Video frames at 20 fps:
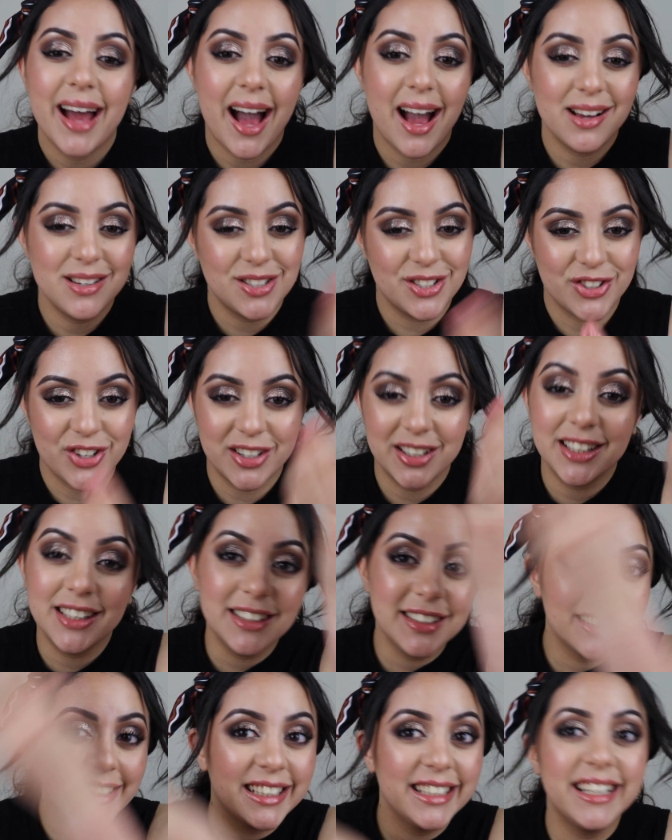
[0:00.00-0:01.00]
I started
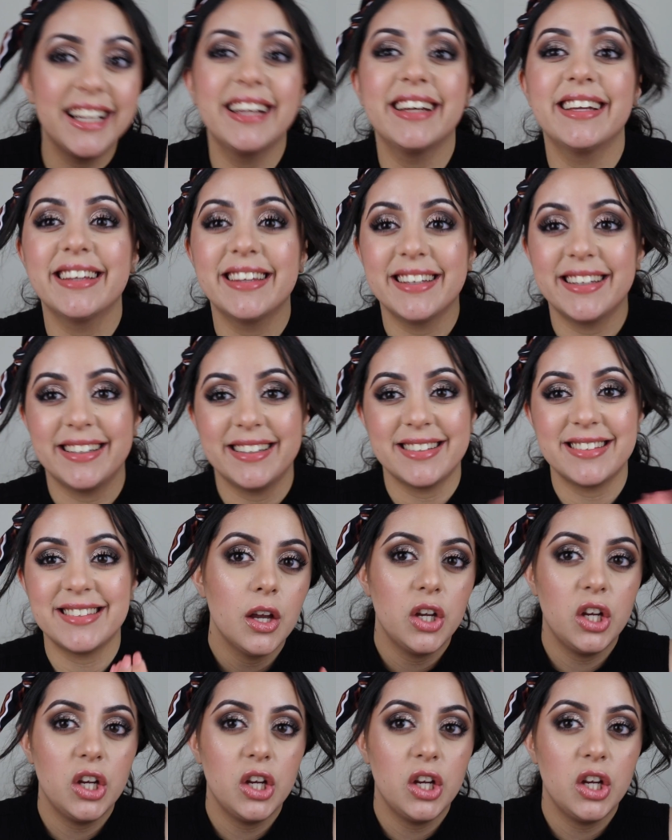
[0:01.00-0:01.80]
looking like this.